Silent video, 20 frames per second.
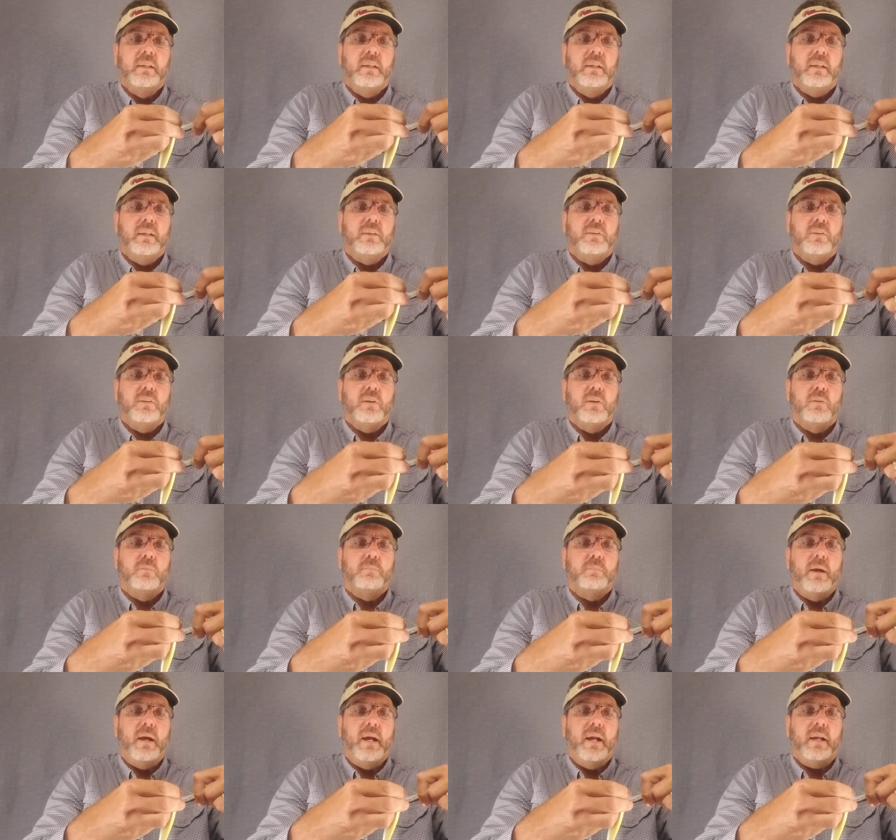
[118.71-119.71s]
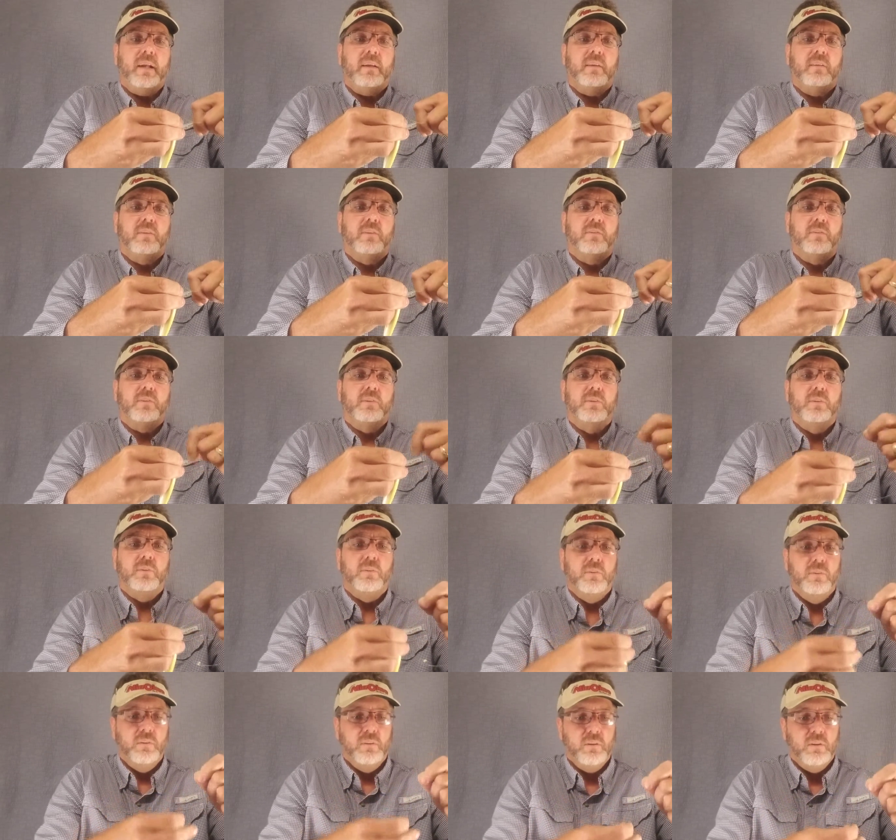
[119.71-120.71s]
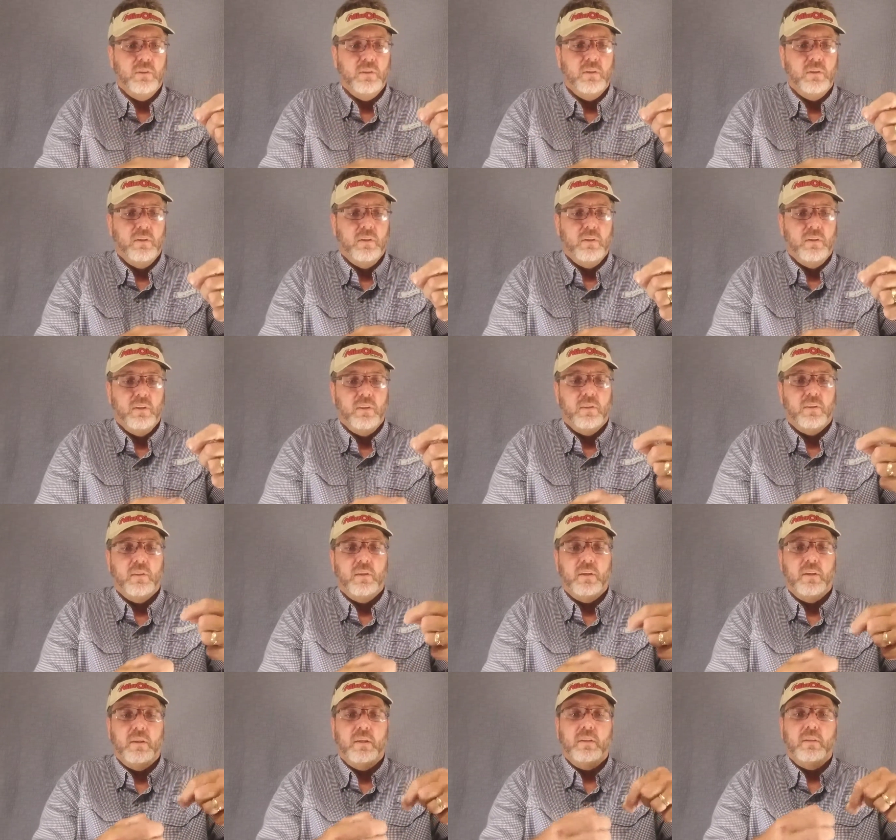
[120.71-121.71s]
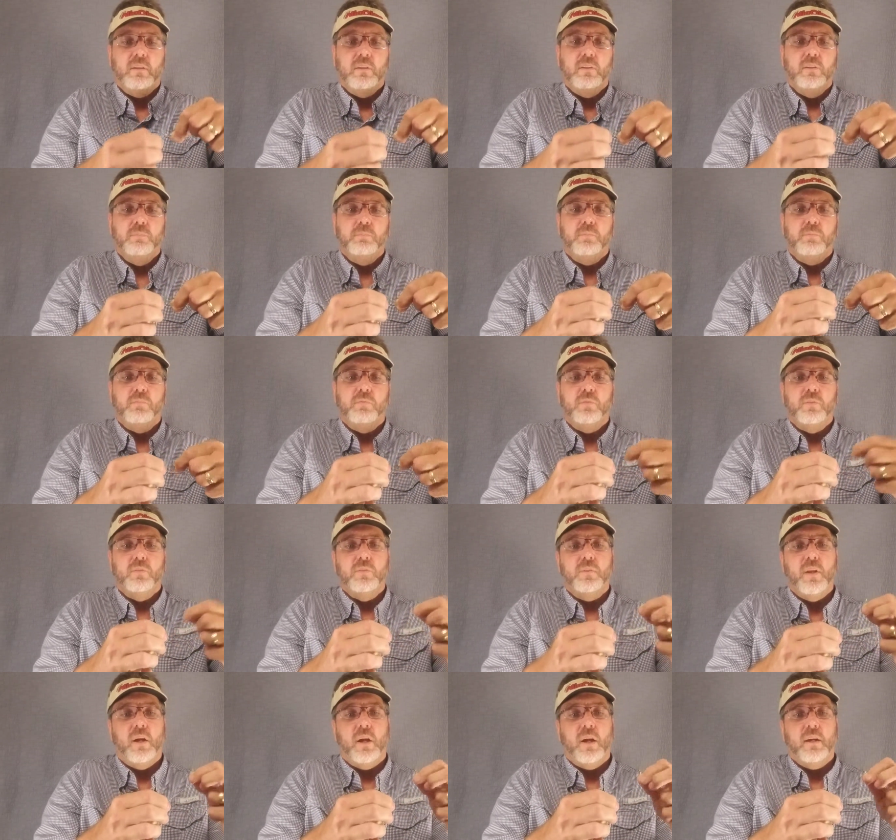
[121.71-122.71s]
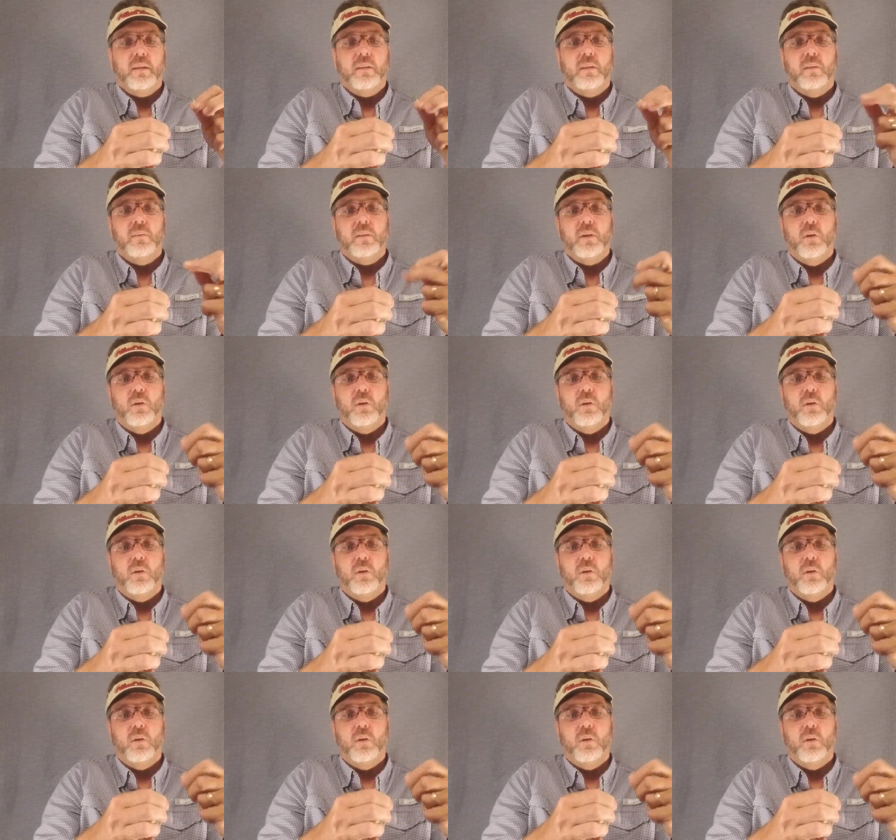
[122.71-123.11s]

and you go back through the loop knot, or the